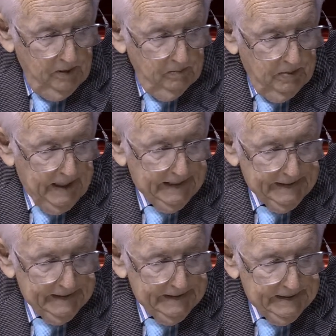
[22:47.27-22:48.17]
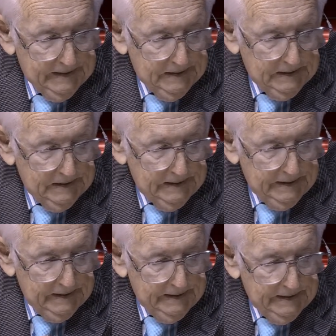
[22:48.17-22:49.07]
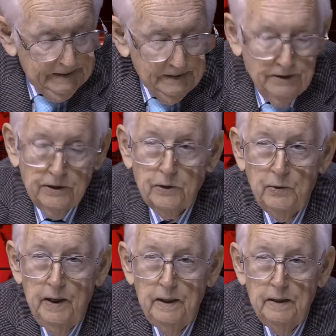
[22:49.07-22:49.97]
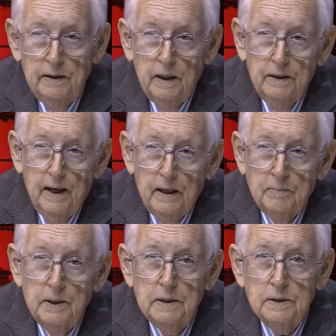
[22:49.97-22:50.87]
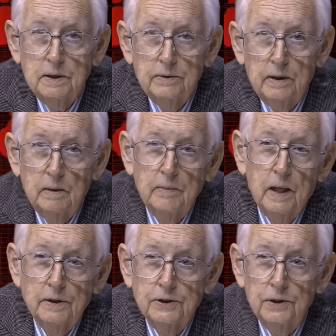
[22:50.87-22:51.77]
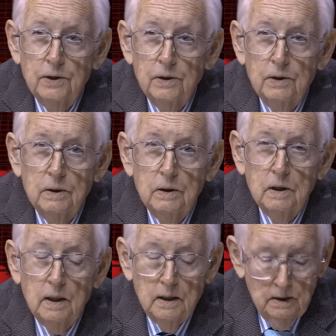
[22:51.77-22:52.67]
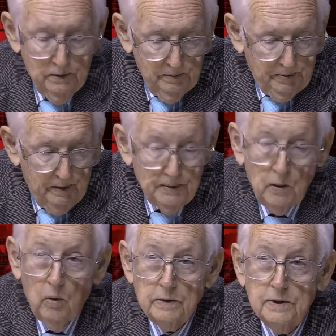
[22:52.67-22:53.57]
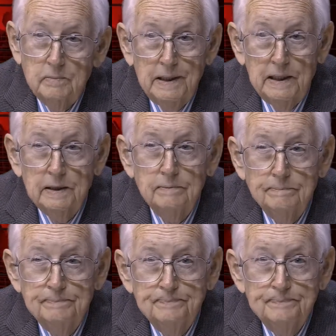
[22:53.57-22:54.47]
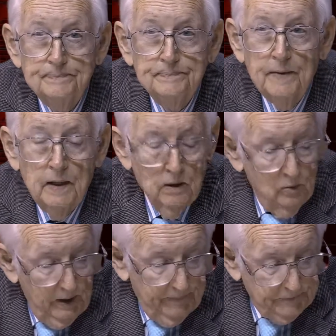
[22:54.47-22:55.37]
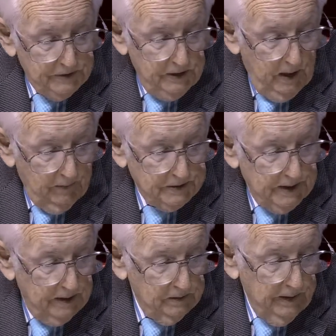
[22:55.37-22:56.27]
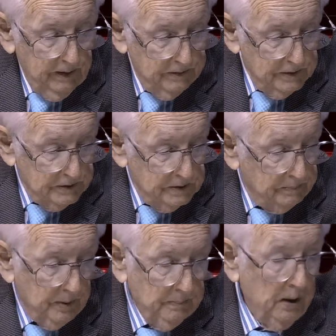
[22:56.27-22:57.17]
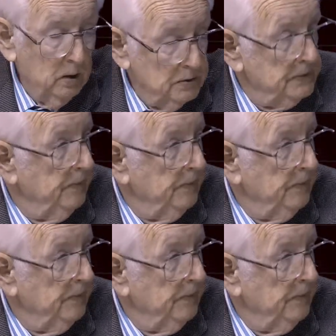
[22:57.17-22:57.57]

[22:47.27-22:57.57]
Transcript: But they're creating a database here that I'm not sure uh, the public wants to be in. We'll have to see how it's handled. Anyway, this is a proposed